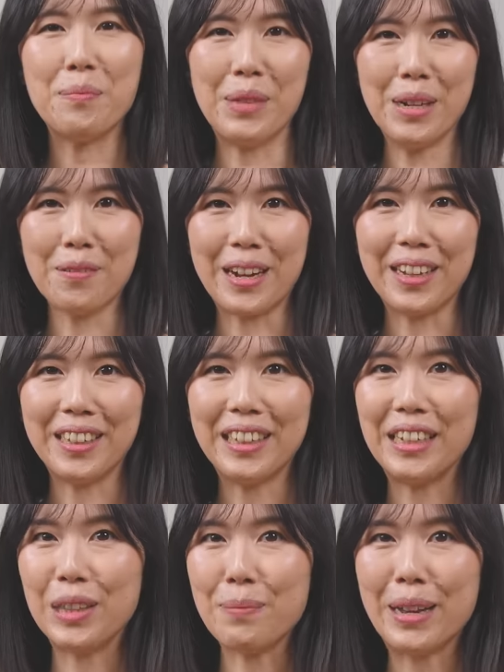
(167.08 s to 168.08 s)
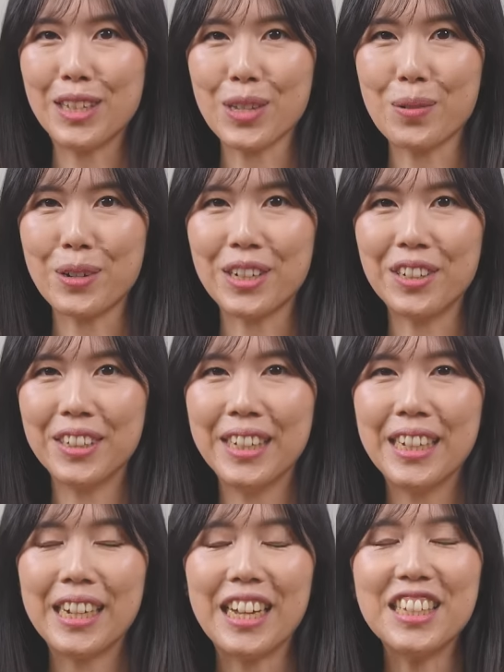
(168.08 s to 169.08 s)
Meanwhile, in the pencil world,
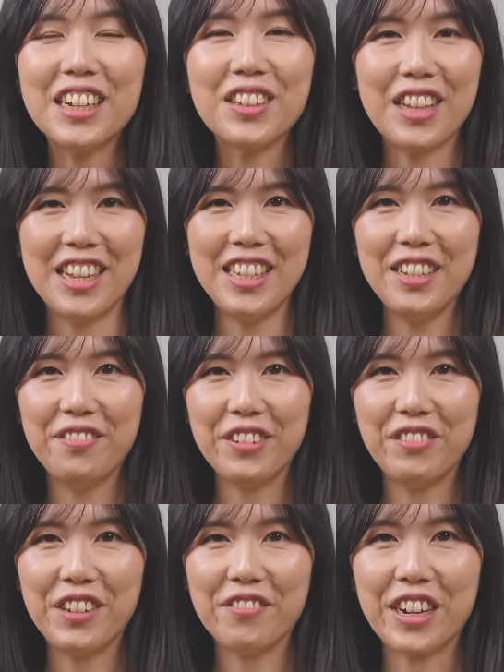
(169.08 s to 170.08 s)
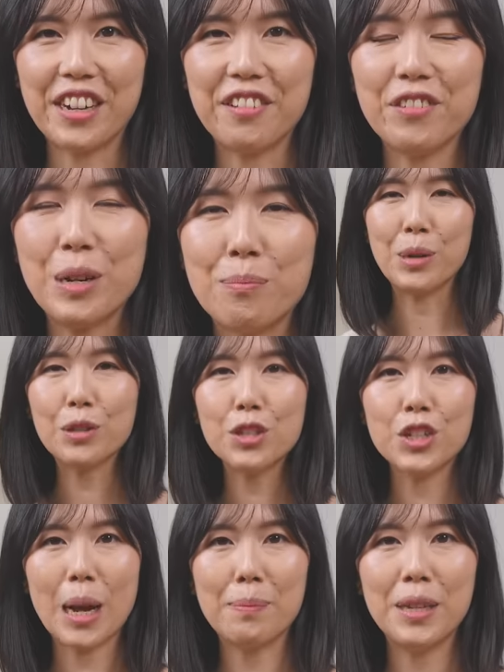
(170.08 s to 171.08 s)
until 1955,
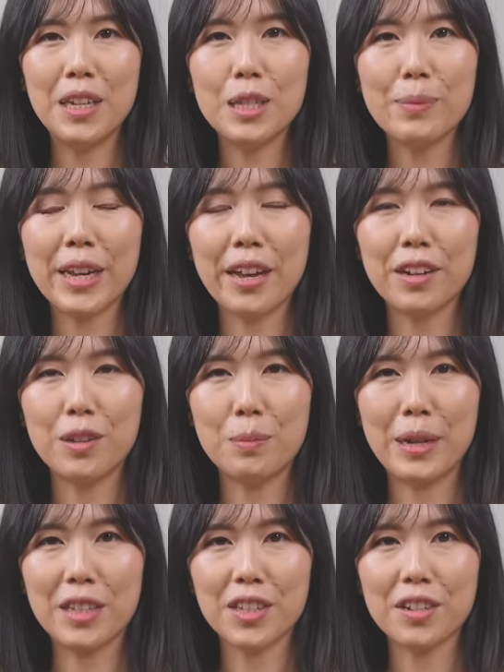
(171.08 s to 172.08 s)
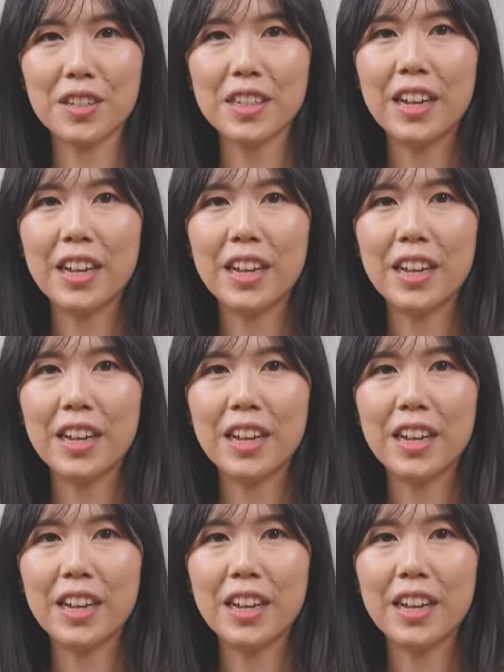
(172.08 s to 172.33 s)
most Japanese mechanical pencils